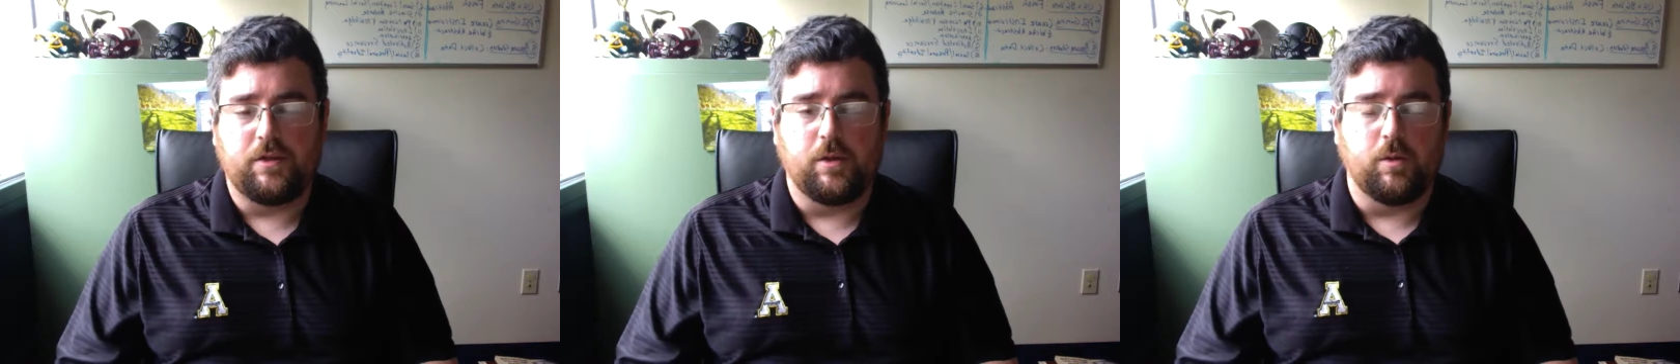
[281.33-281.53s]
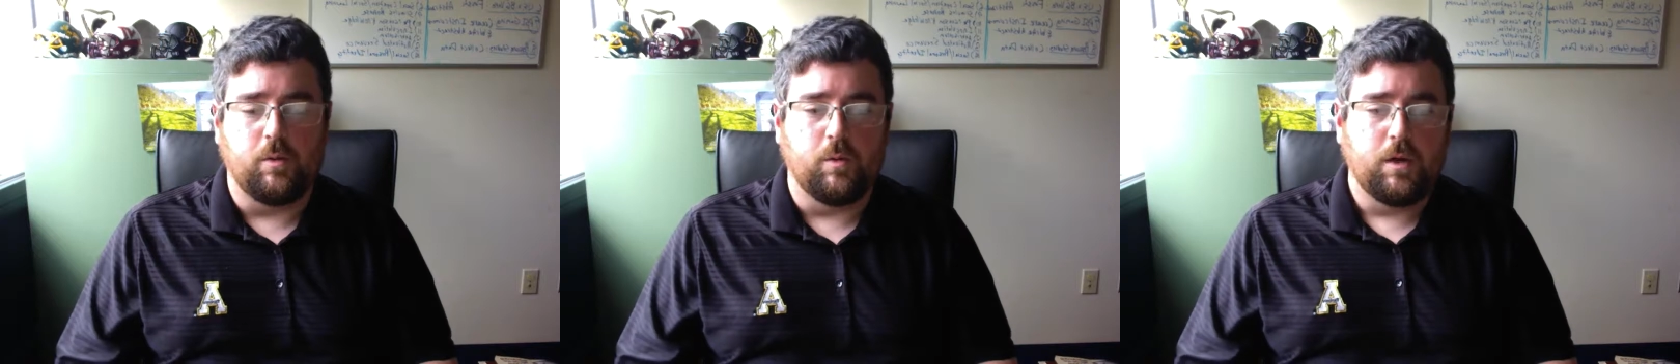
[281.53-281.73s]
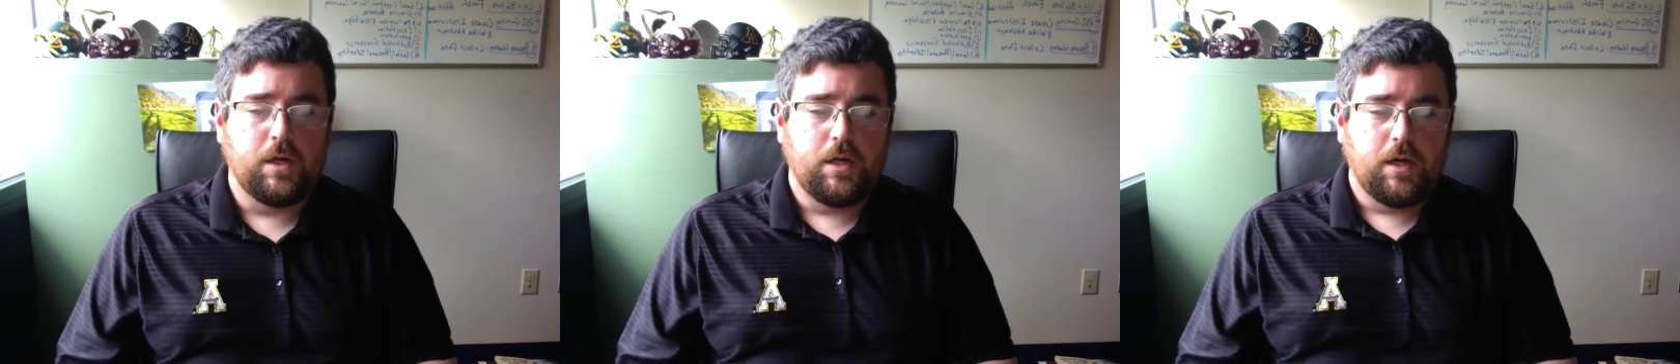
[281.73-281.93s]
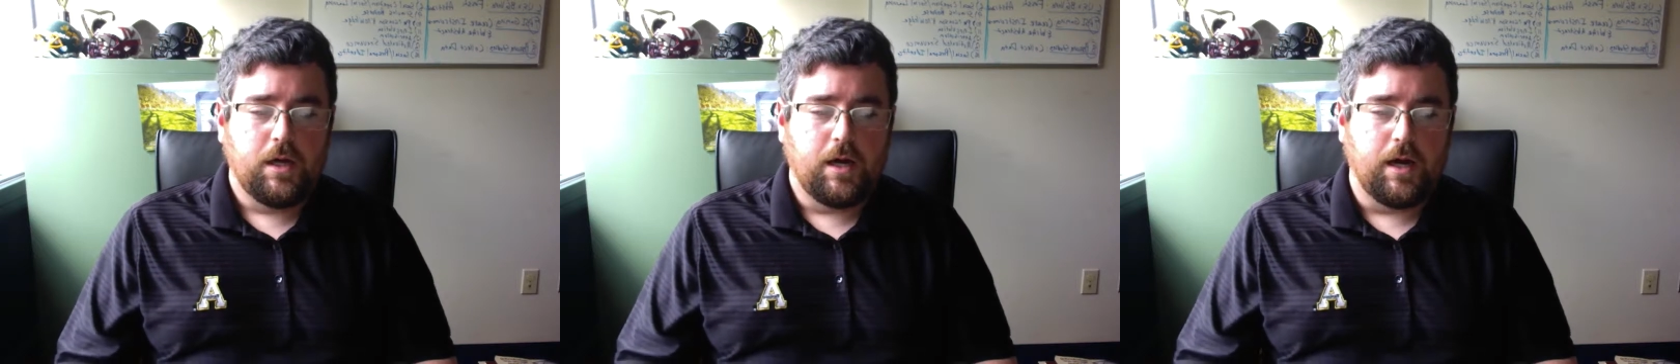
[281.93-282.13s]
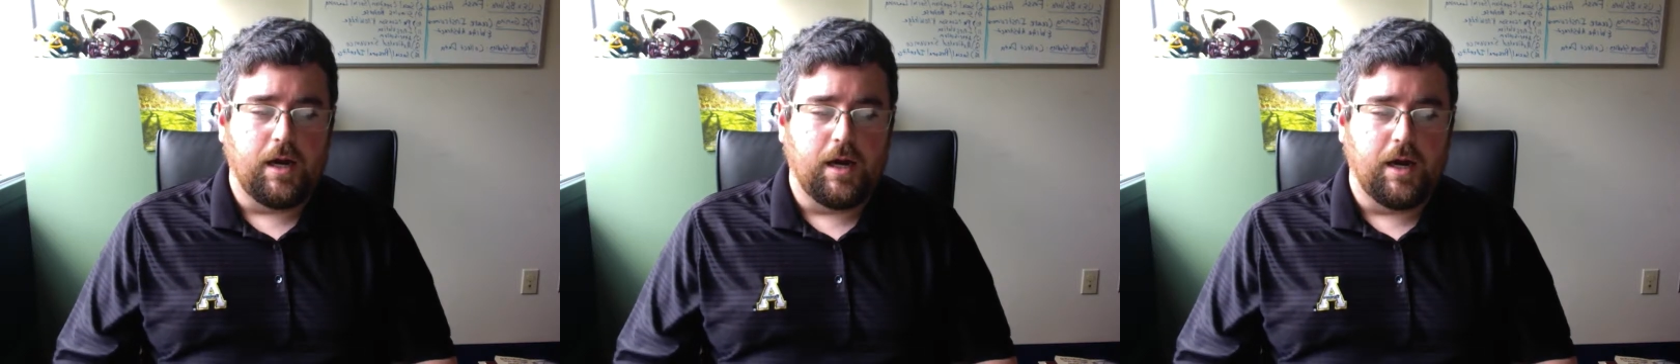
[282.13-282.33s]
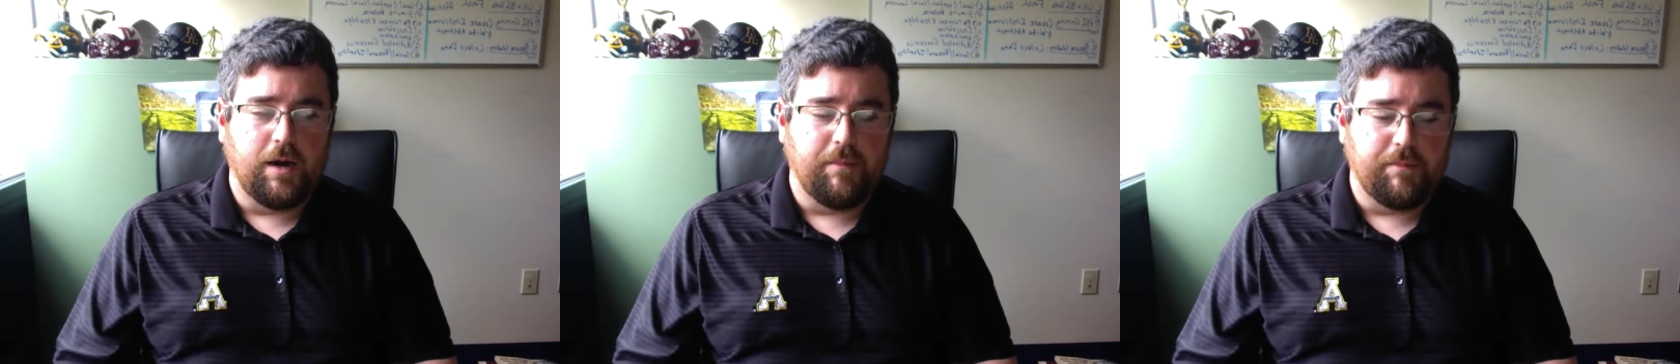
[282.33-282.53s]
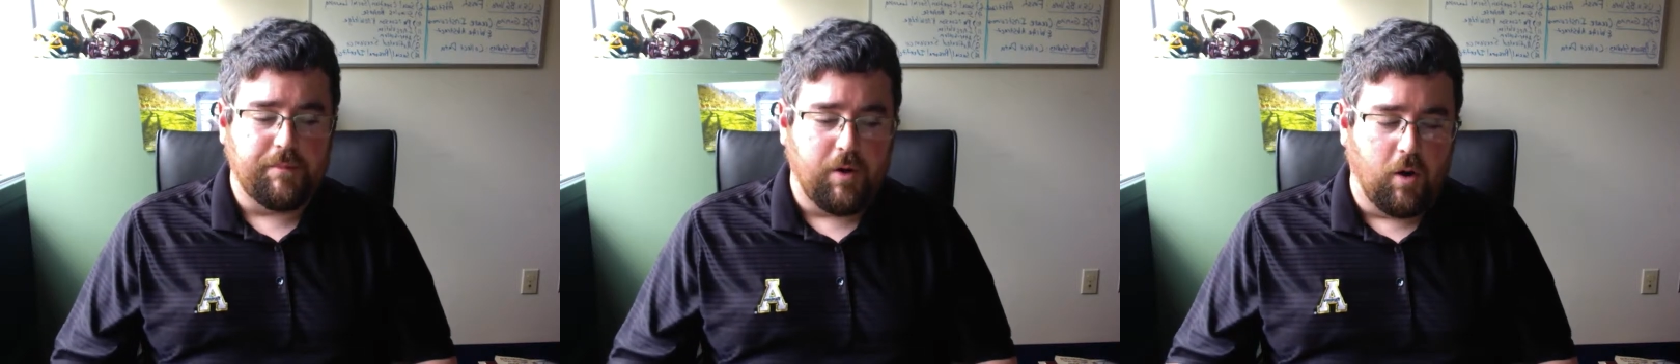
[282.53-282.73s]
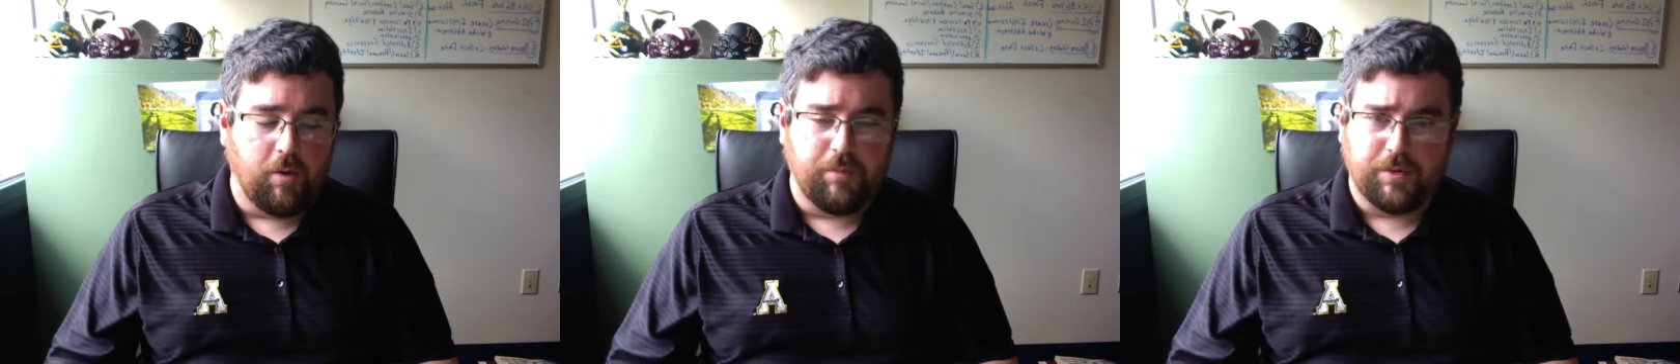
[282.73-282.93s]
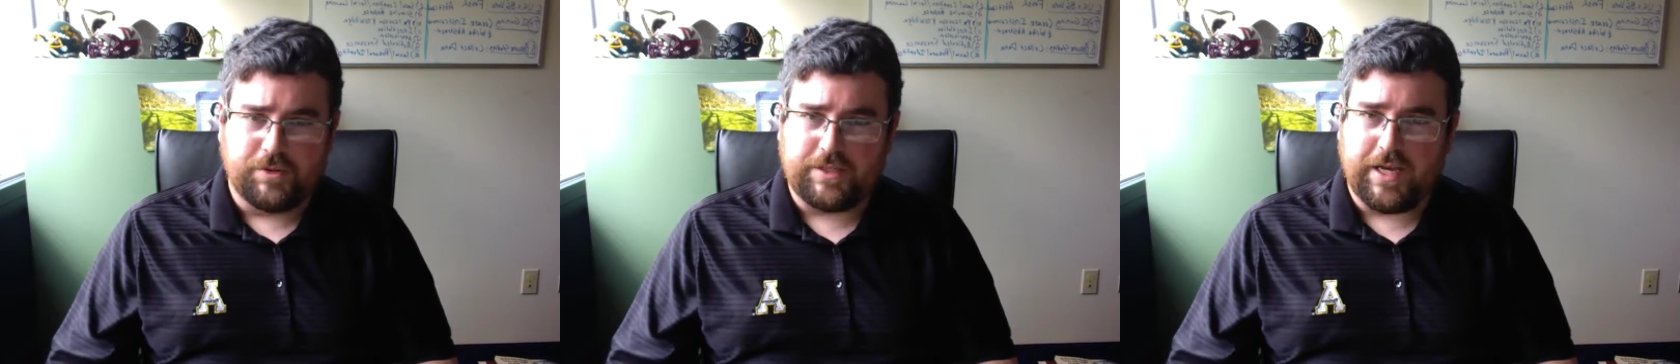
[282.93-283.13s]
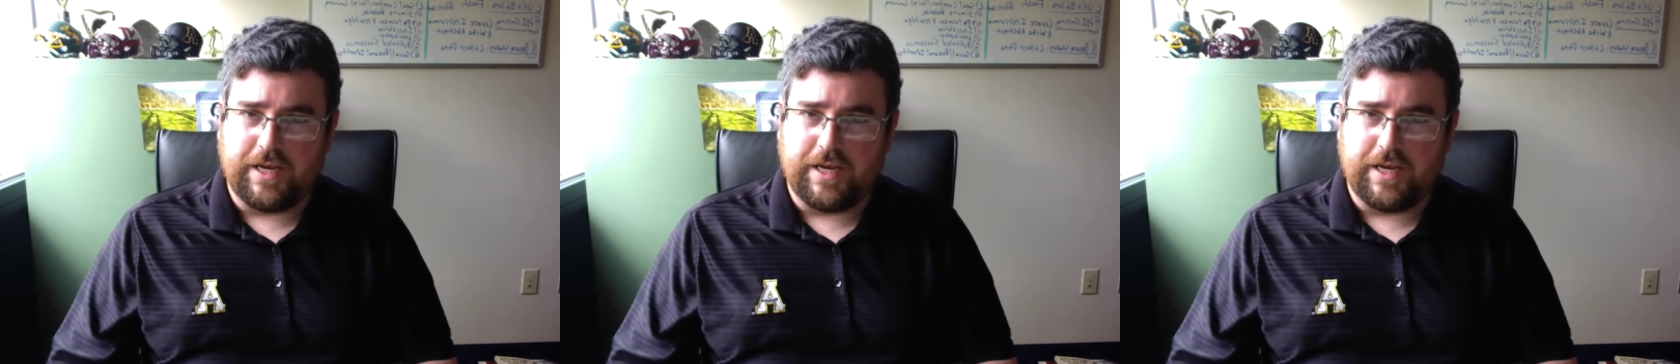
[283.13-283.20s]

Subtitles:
You almost